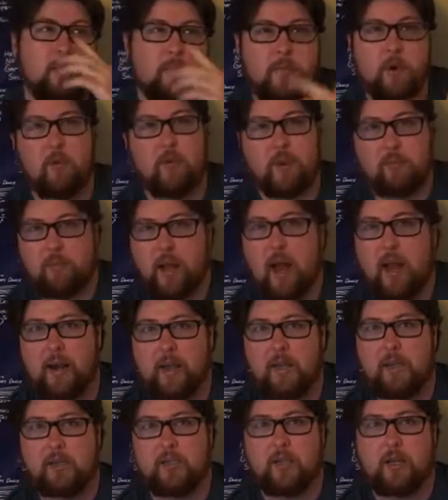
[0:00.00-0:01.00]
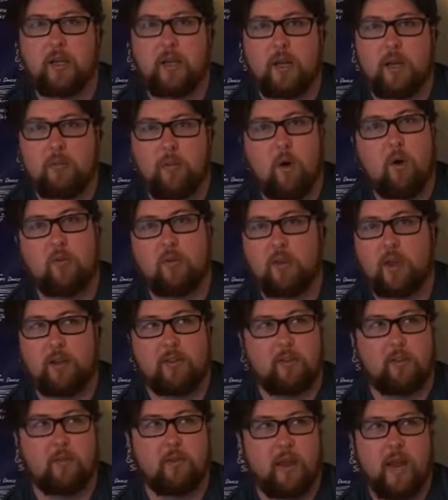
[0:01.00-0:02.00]
pulling bodies over, like,
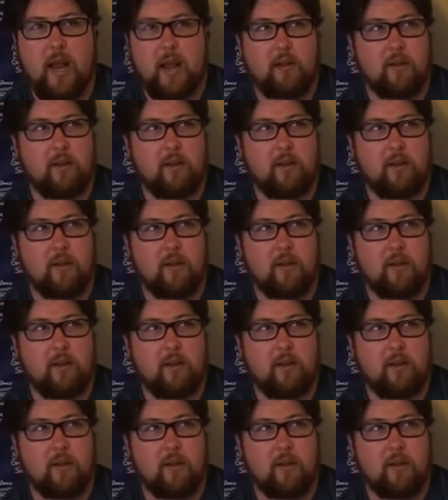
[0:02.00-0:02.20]
through the night.